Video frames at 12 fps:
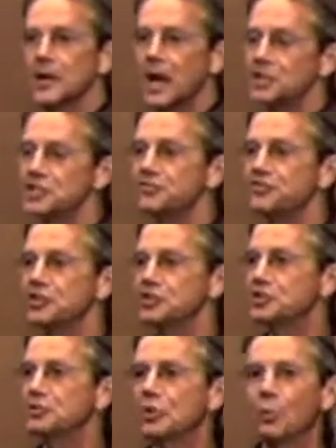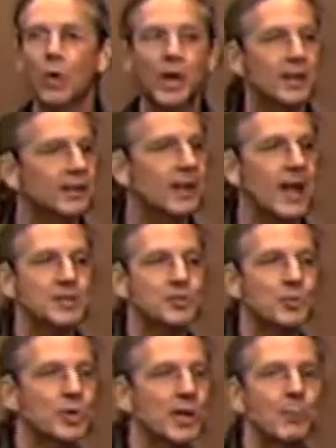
I just finished doing a wedding last week.